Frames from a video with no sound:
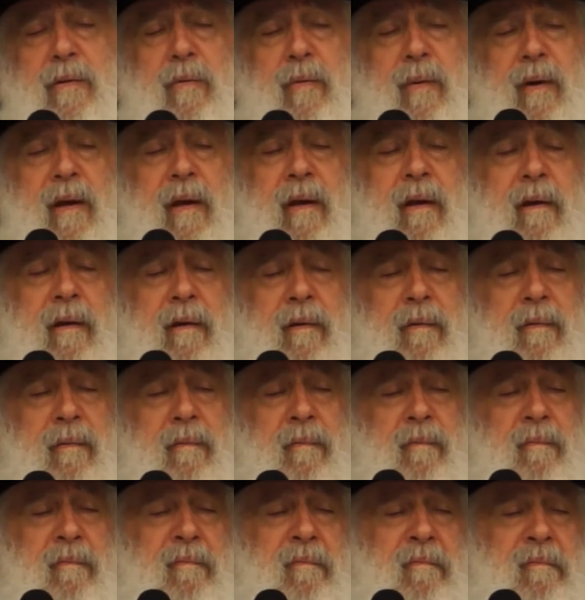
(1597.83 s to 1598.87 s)
away,
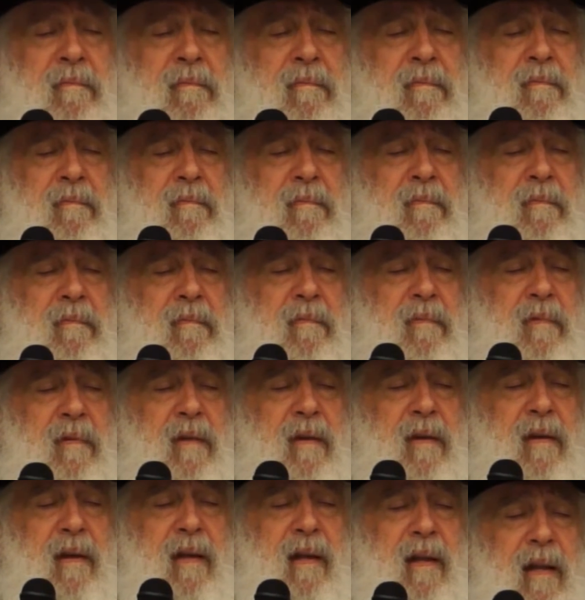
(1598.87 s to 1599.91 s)

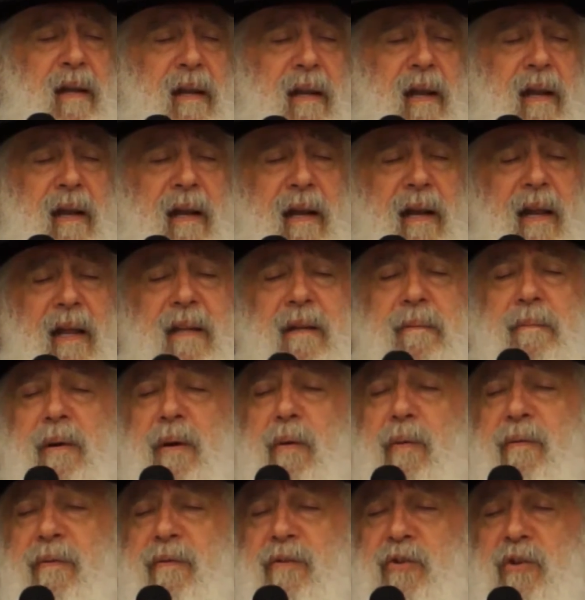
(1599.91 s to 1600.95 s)
he left me
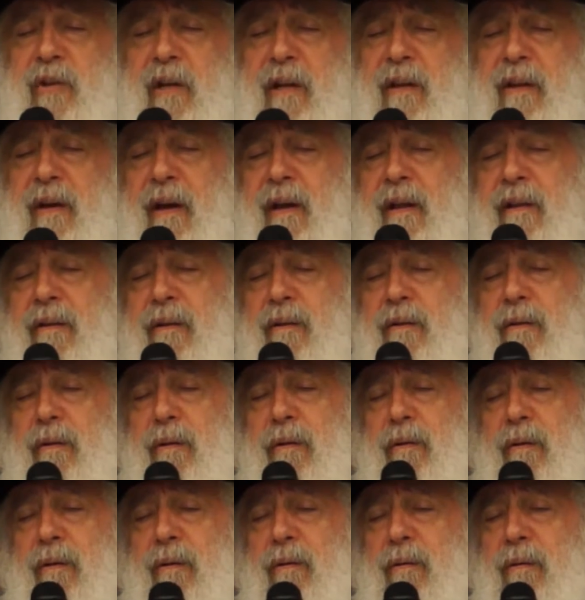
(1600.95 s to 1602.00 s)
with children, the
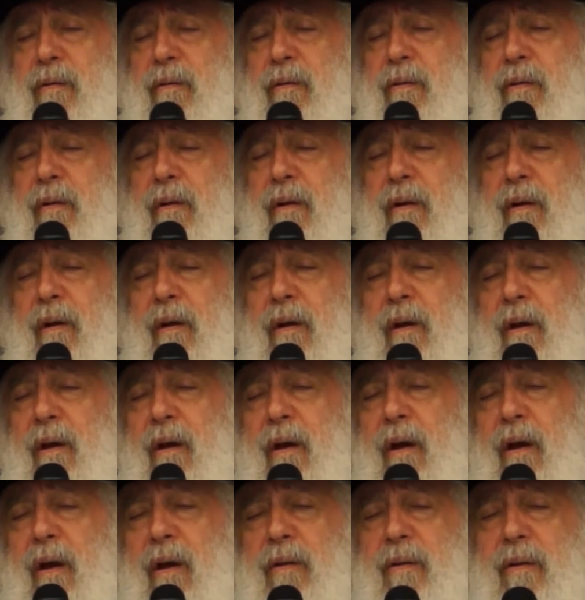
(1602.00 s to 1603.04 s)
dog,
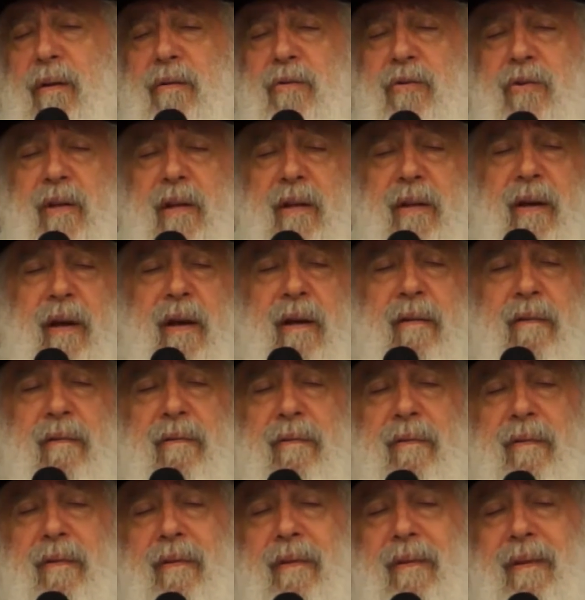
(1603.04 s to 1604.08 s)
and the
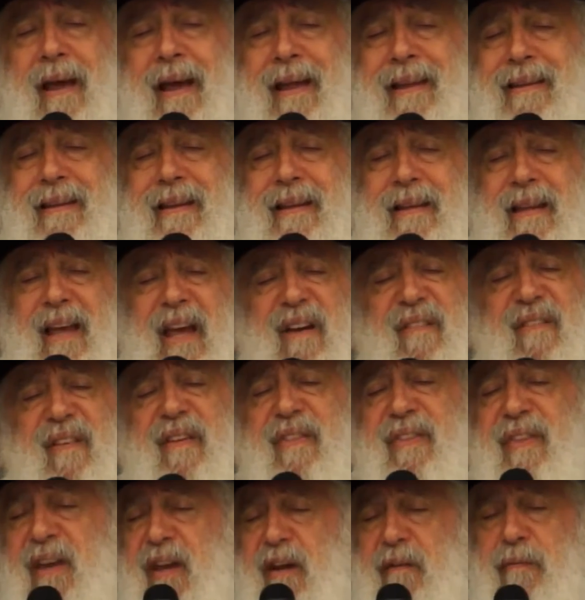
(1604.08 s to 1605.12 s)
children. I did
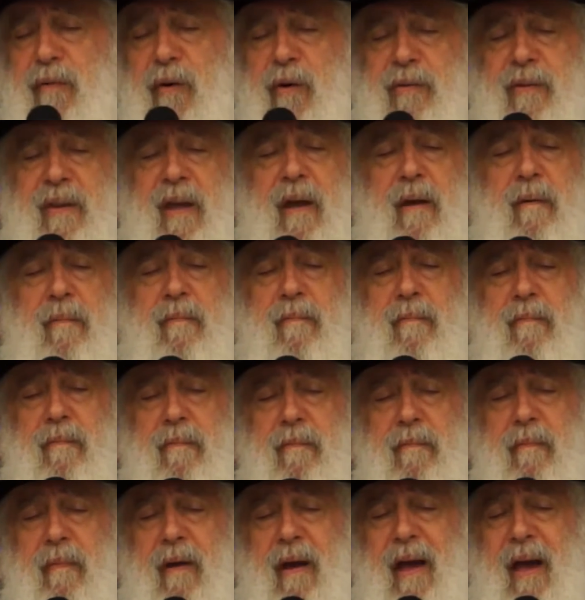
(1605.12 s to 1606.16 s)
everything for
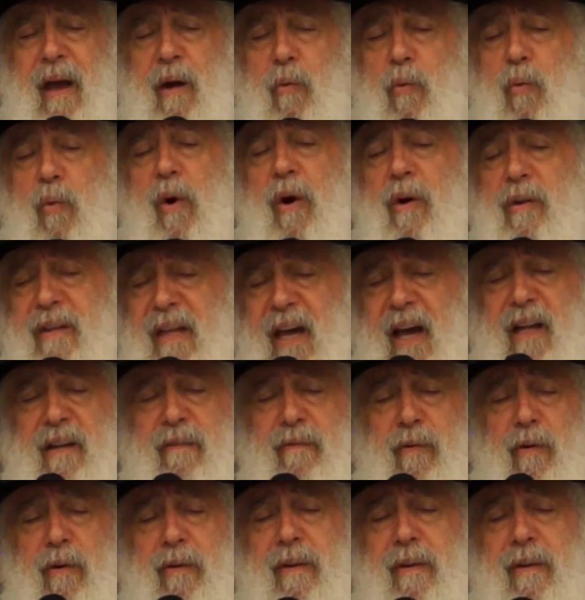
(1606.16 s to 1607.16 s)
them. I worked hard for